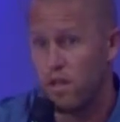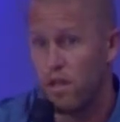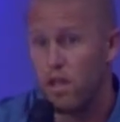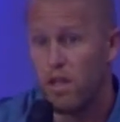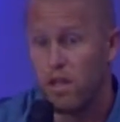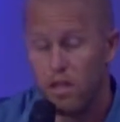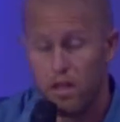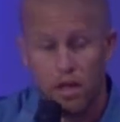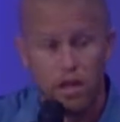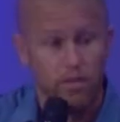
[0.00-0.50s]

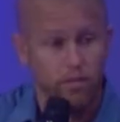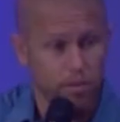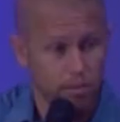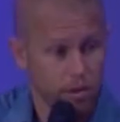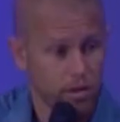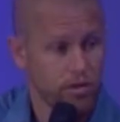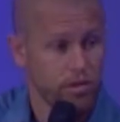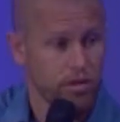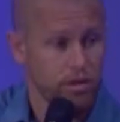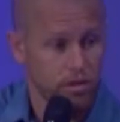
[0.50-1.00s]
Yeah, a lot from
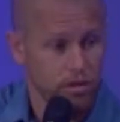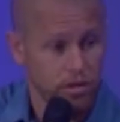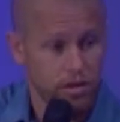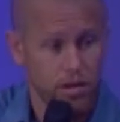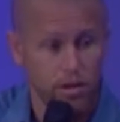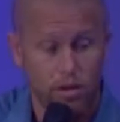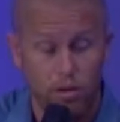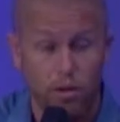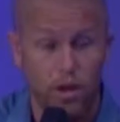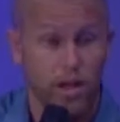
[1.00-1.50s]
our church,
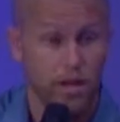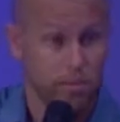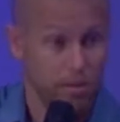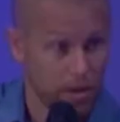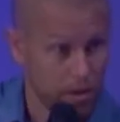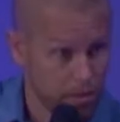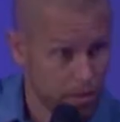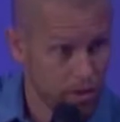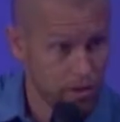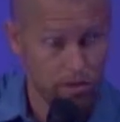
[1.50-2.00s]
or had
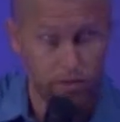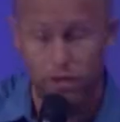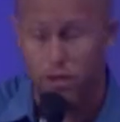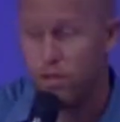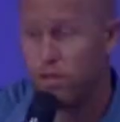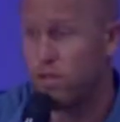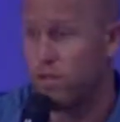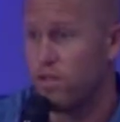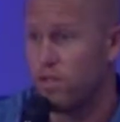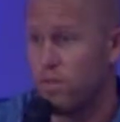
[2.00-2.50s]
been a part of our
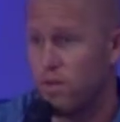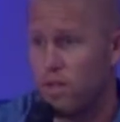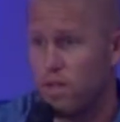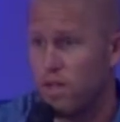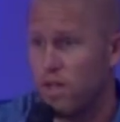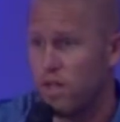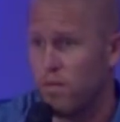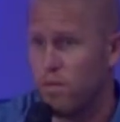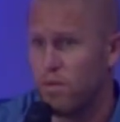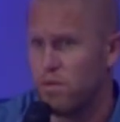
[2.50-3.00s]
church at one
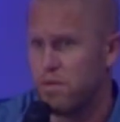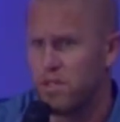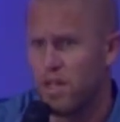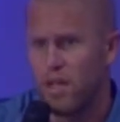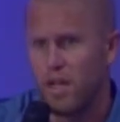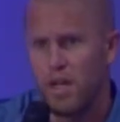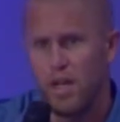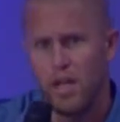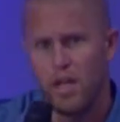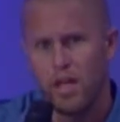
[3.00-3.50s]
time.
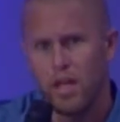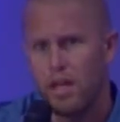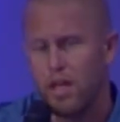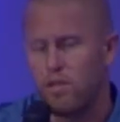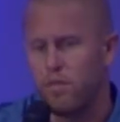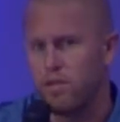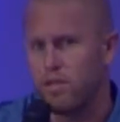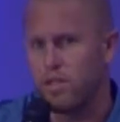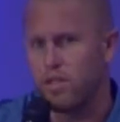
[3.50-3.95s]
It was